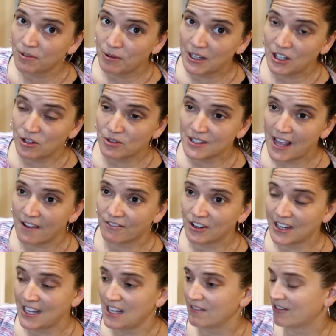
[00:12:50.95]
we can use that
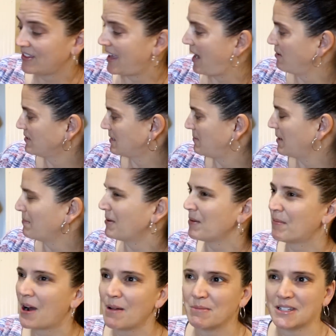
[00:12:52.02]
for heat for the house up here, but
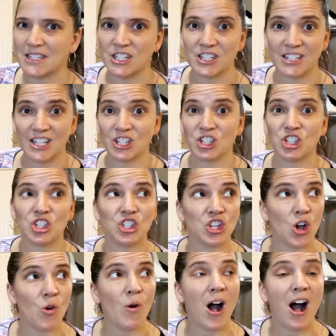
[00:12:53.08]
the problem is it just gets
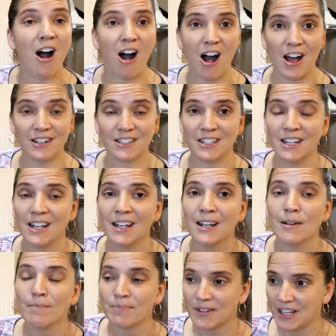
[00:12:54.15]
so hot
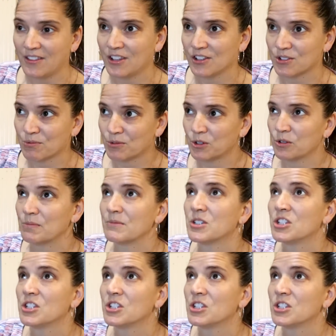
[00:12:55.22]
in this room.